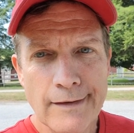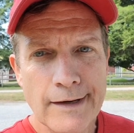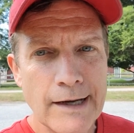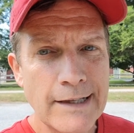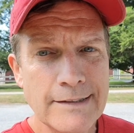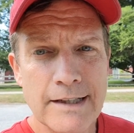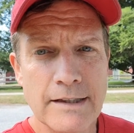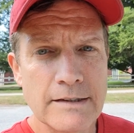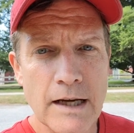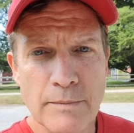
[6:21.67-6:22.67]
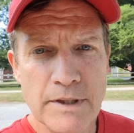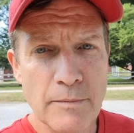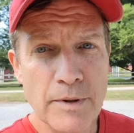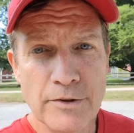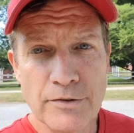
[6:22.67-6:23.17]
I just had to stop and take
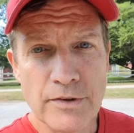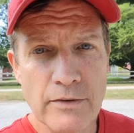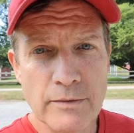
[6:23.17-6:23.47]
pictures of